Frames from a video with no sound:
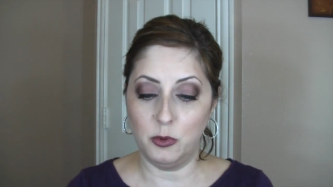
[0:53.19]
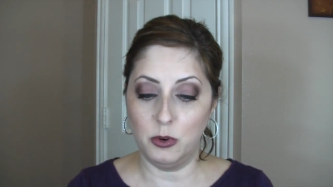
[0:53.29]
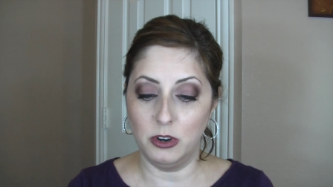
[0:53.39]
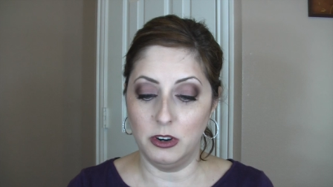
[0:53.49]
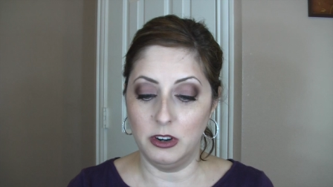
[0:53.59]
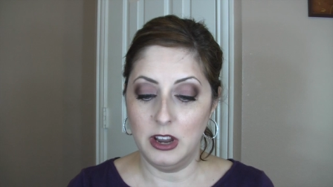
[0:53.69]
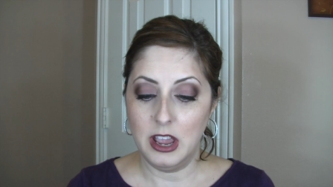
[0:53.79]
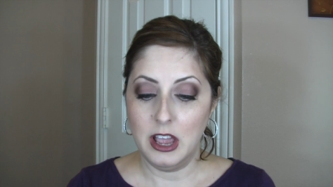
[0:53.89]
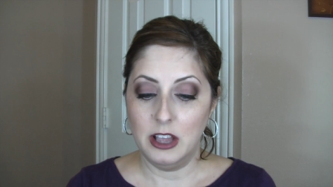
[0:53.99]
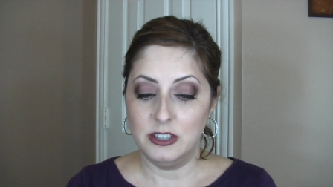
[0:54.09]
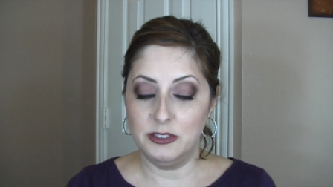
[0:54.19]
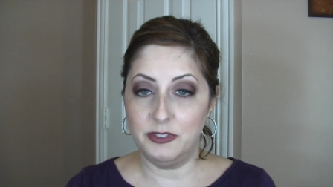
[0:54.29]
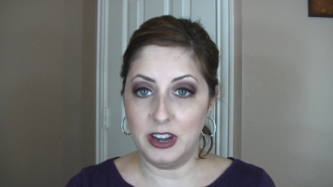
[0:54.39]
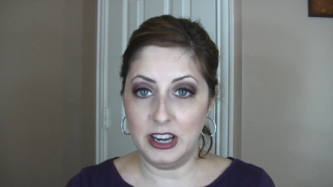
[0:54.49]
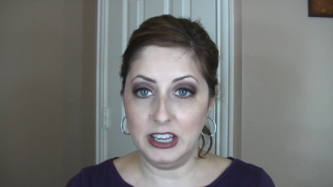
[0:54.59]
for
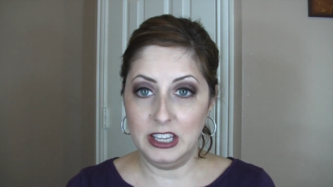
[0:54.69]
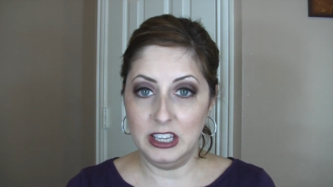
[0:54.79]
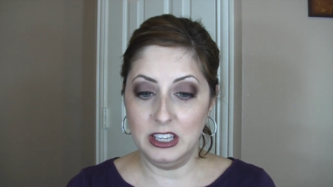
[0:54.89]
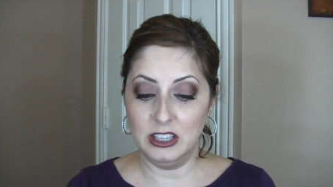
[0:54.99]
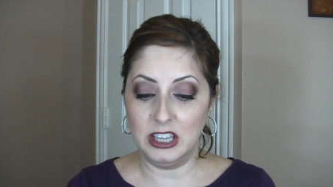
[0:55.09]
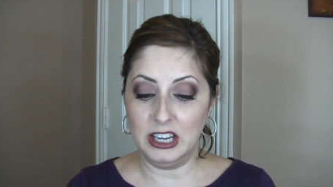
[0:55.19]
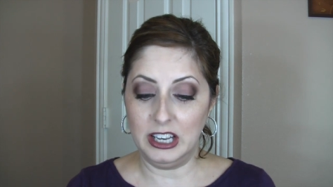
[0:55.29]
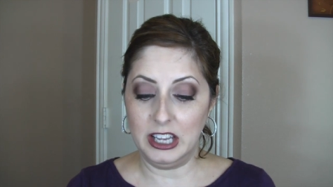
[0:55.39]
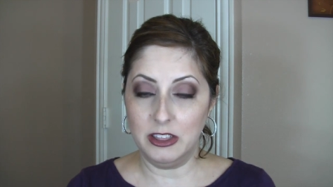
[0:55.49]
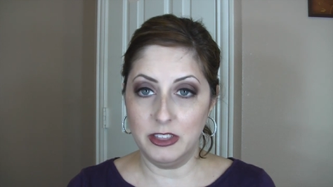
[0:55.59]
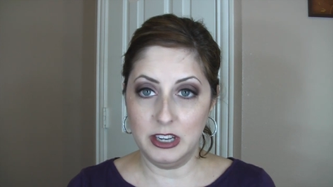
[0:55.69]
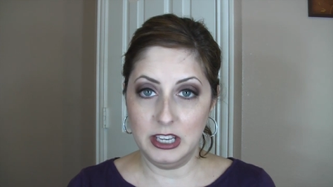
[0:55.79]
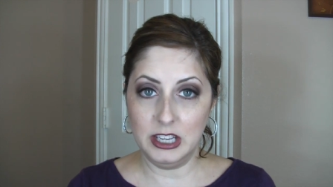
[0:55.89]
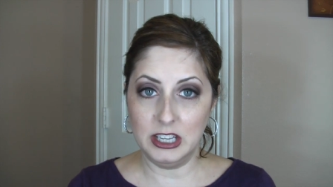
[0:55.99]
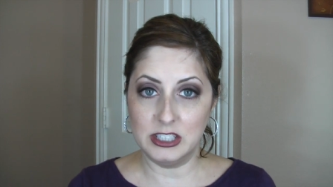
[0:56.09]
defining and
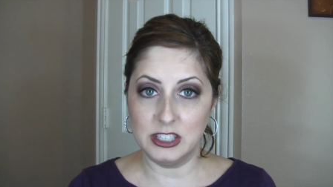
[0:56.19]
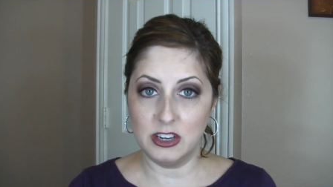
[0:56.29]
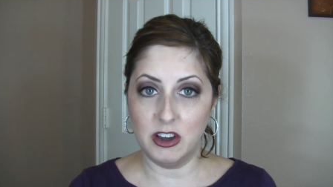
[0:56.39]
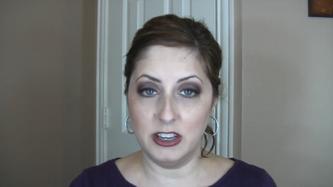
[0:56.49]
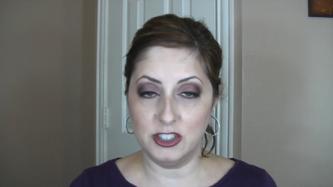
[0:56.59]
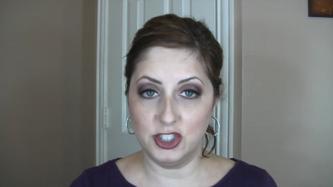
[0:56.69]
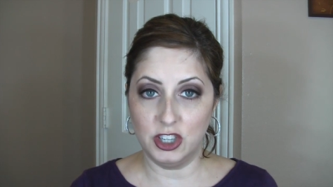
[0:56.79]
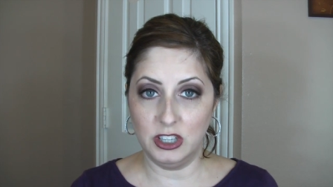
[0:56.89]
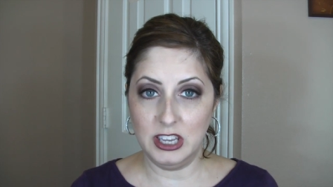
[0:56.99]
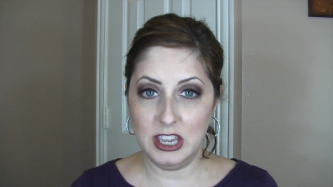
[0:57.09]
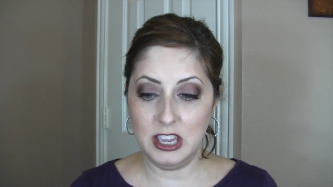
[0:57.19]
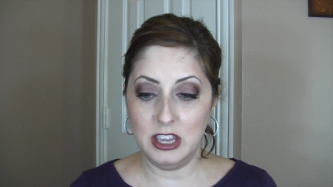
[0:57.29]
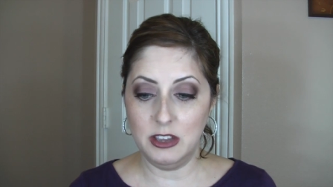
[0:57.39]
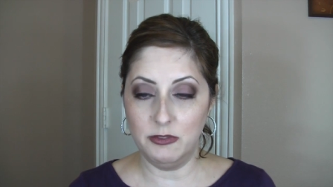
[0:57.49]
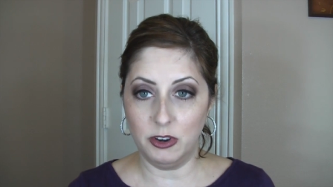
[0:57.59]
lengthening. It's not a
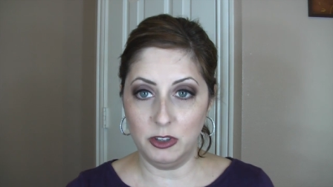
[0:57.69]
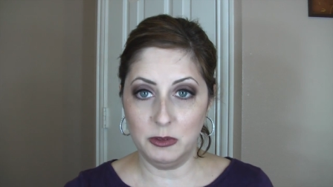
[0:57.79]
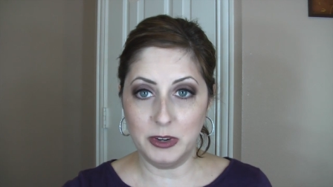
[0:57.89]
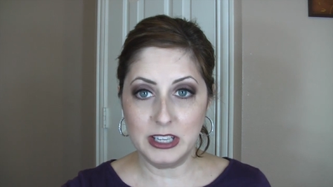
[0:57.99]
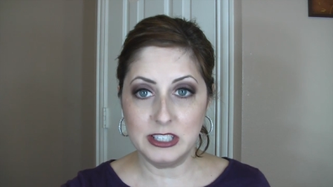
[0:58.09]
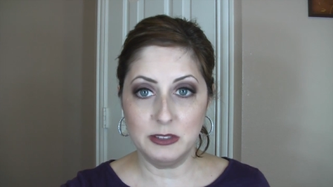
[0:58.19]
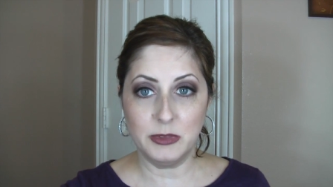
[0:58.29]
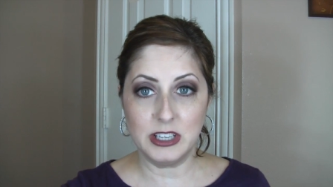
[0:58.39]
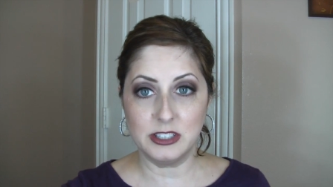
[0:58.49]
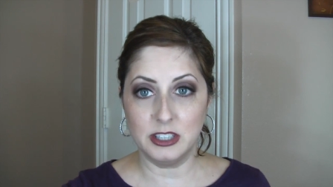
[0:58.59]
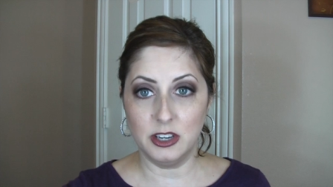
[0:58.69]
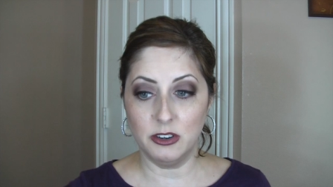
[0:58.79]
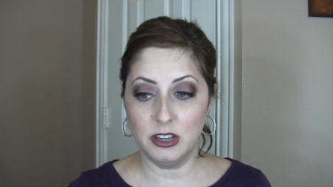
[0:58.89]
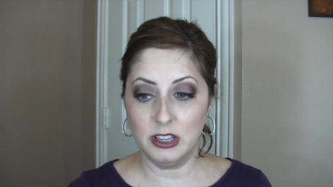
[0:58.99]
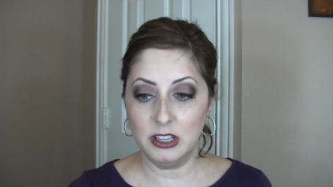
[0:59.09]
chunky volumizing
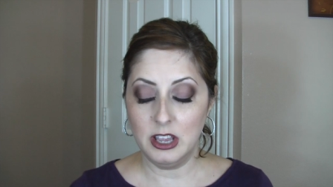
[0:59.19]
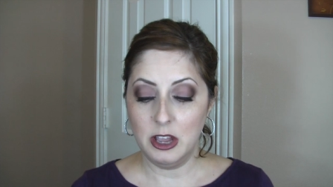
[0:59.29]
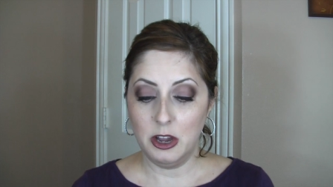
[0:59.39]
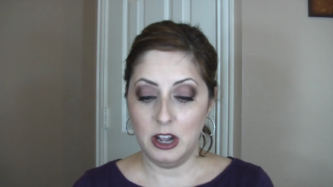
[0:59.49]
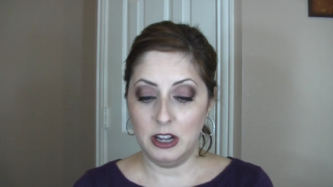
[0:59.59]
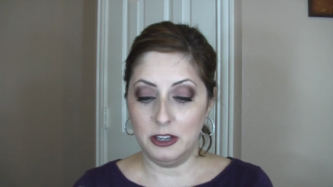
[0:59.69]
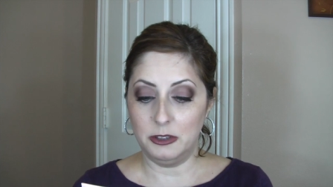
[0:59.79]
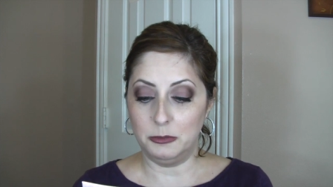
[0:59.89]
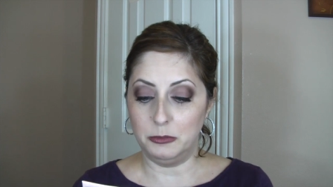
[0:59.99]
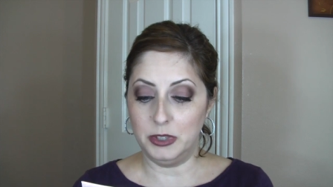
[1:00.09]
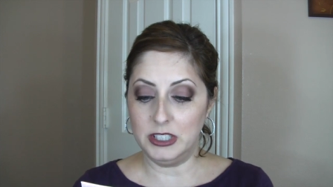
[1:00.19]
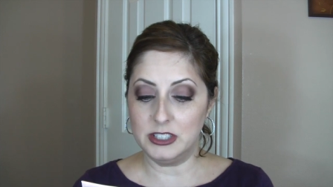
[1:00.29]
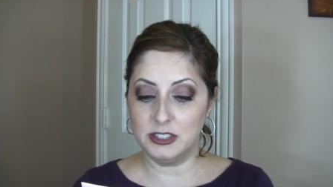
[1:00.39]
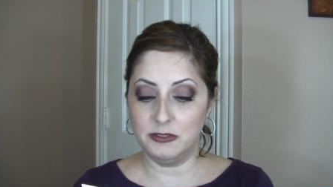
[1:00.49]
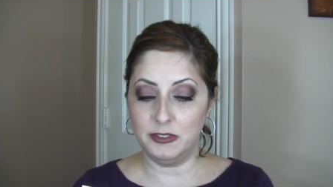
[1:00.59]
mascara. But
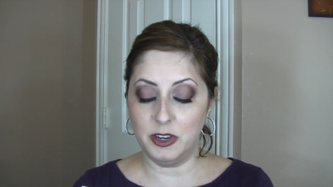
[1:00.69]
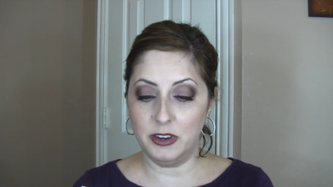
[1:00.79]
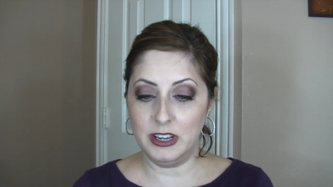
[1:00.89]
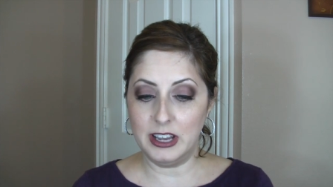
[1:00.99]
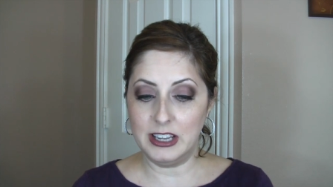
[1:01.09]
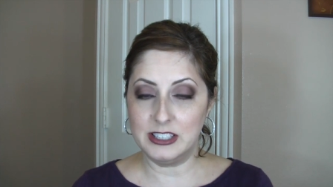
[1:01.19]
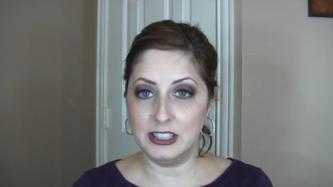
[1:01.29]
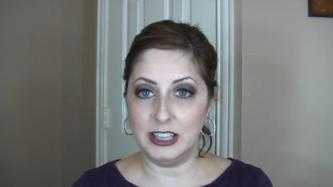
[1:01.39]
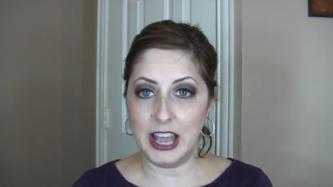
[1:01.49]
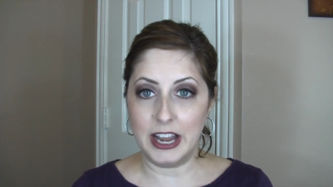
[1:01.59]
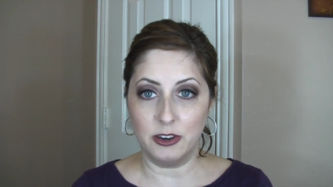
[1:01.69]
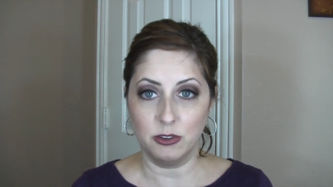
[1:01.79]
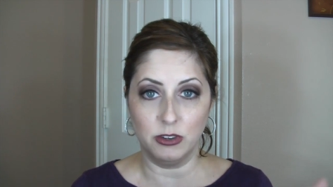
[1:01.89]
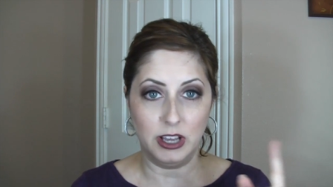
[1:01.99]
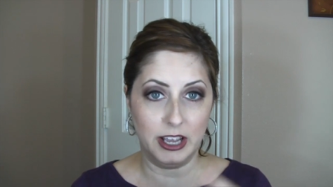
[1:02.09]
it's a very nice
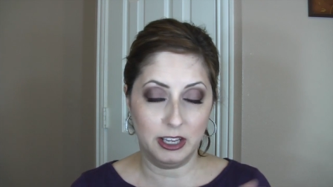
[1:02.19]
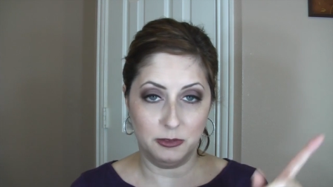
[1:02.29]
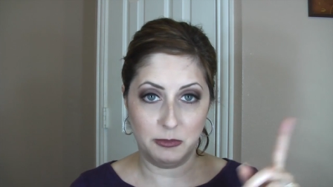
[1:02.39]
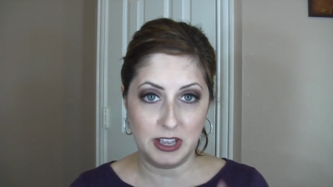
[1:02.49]
lacquer-like